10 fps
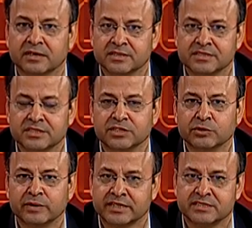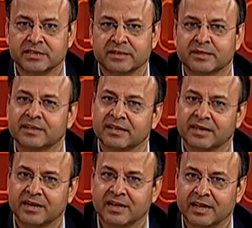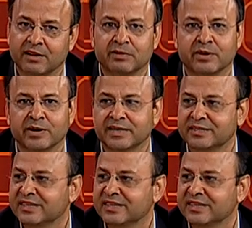See you next year. Have a great...